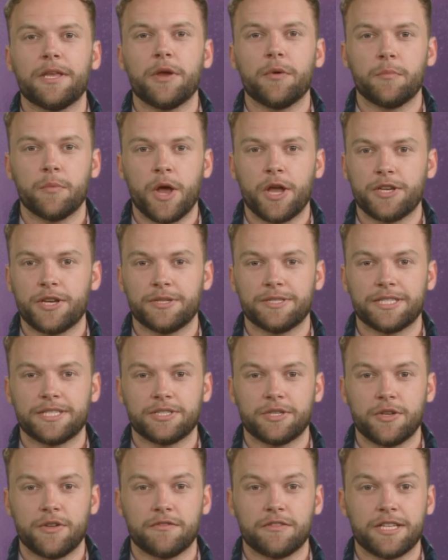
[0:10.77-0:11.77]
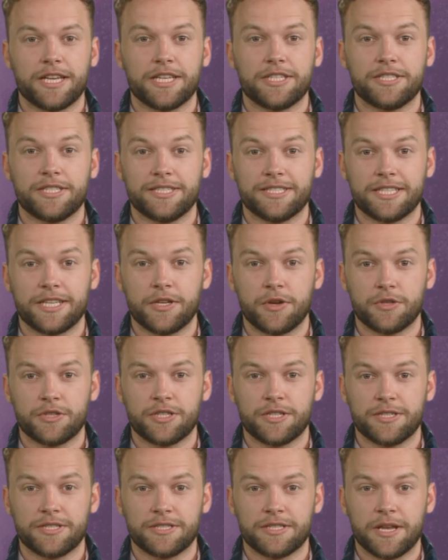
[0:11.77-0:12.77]
Welcome to Certification
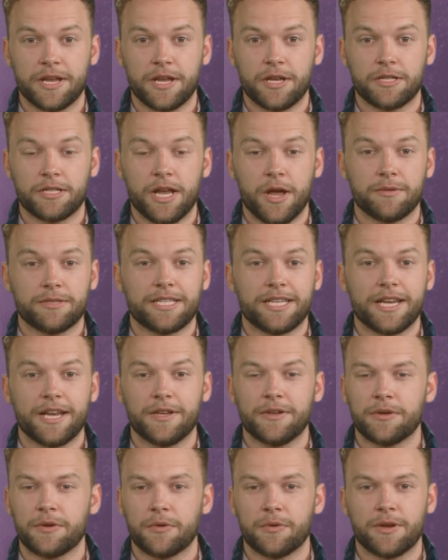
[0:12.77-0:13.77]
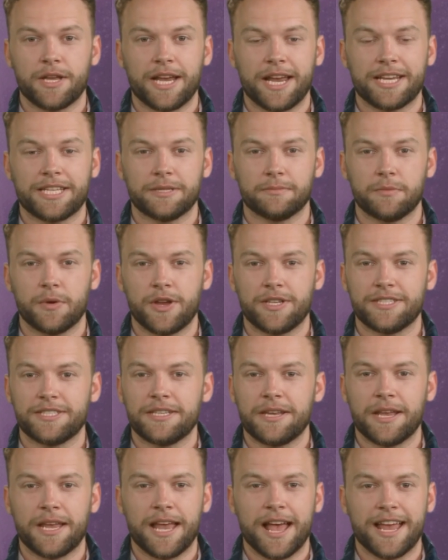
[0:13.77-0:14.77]
Cynergy's, CompTIA, Linux Plus,
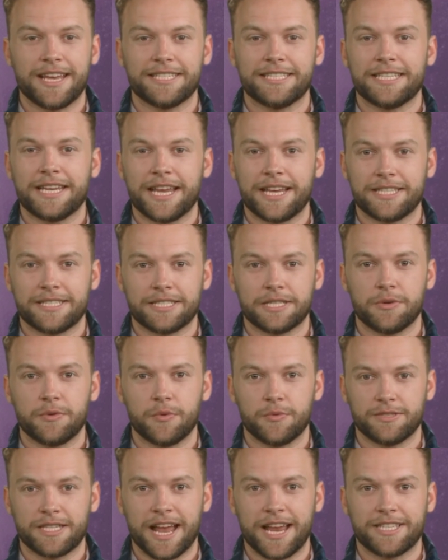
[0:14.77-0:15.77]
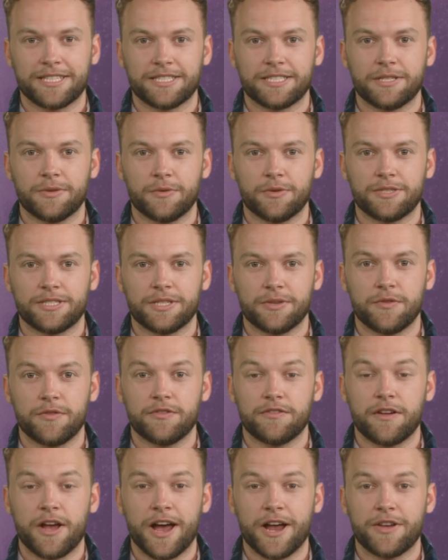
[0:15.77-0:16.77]

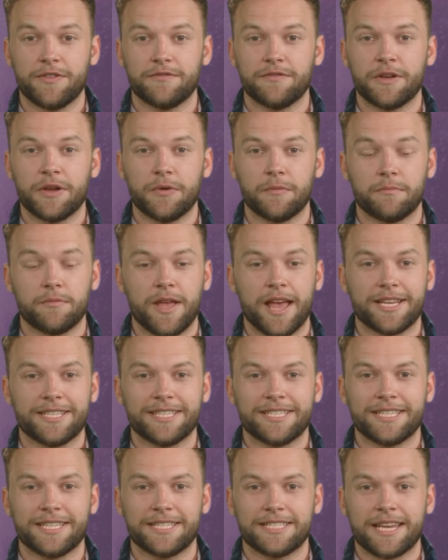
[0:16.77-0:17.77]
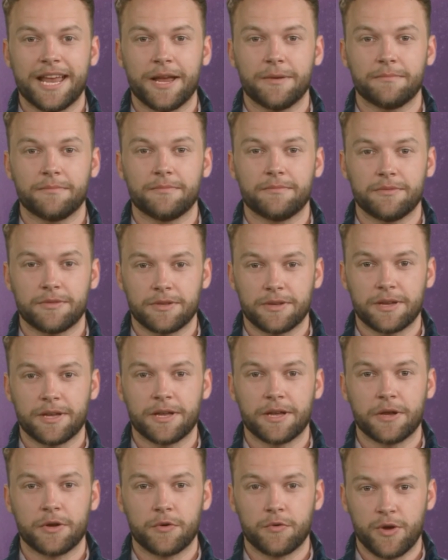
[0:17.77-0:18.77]
XK0-005, Practice Exam.
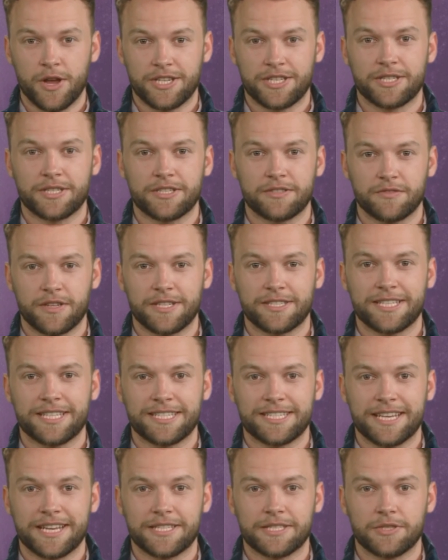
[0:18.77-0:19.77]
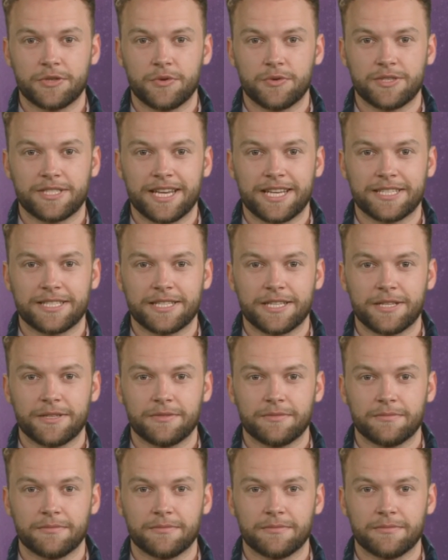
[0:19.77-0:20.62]
Questions 56 through 60.